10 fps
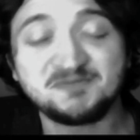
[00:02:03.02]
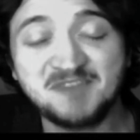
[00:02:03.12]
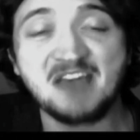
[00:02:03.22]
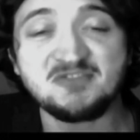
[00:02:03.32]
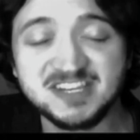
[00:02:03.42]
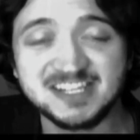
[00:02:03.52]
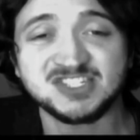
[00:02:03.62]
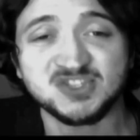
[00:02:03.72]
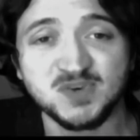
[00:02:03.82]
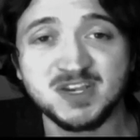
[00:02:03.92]
very
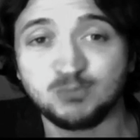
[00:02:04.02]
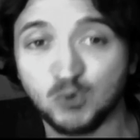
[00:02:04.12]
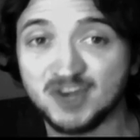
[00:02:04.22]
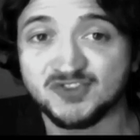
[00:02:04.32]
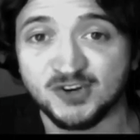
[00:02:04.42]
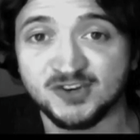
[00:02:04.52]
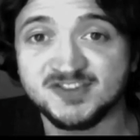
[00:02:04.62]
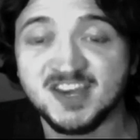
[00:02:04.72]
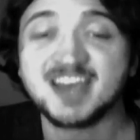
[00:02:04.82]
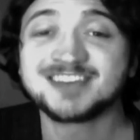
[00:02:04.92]
extreme
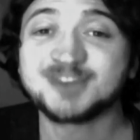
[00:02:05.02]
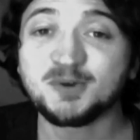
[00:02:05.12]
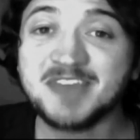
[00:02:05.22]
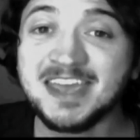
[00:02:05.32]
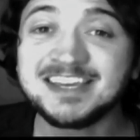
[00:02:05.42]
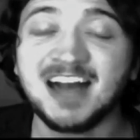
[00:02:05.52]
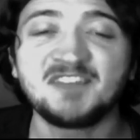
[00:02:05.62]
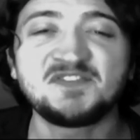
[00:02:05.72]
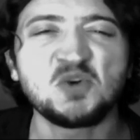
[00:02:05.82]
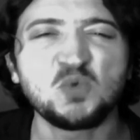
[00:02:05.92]
winters, so they
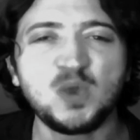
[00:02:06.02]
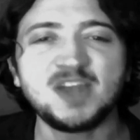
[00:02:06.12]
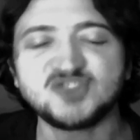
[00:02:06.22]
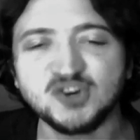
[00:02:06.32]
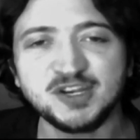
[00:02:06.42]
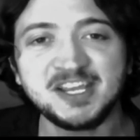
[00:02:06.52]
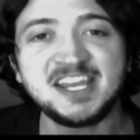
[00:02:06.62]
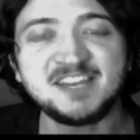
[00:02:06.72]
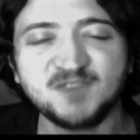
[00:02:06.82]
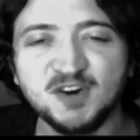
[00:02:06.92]
got their winter
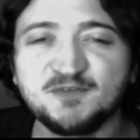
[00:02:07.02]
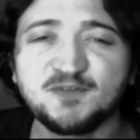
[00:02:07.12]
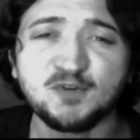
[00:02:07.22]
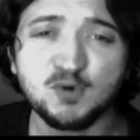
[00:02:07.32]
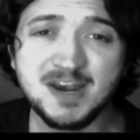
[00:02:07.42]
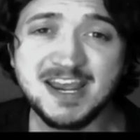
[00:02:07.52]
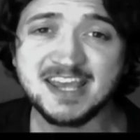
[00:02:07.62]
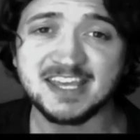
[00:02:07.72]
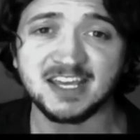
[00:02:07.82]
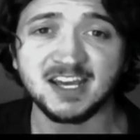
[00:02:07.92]
heat for
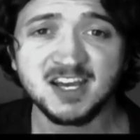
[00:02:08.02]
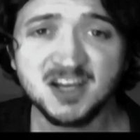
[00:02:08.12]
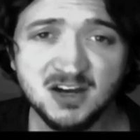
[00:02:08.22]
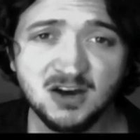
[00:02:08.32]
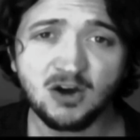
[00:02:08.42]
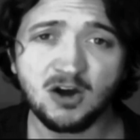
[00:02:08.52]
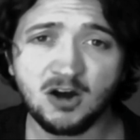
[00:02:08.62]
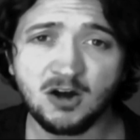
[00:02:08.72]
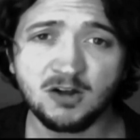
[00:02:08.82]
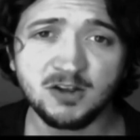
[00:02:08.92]
free
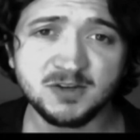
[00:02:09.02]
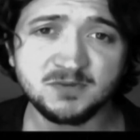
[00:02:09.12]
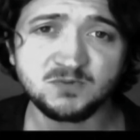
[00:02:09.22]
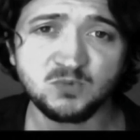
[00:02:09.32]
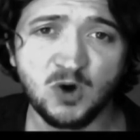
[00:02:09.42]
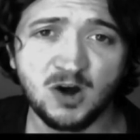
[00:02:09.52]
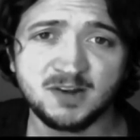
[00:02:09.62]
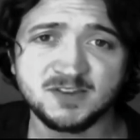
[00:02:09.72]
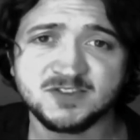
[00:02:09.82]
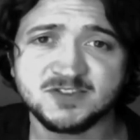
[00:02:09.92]
all at
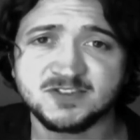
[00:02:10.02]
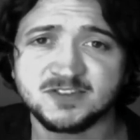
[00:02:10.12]
once.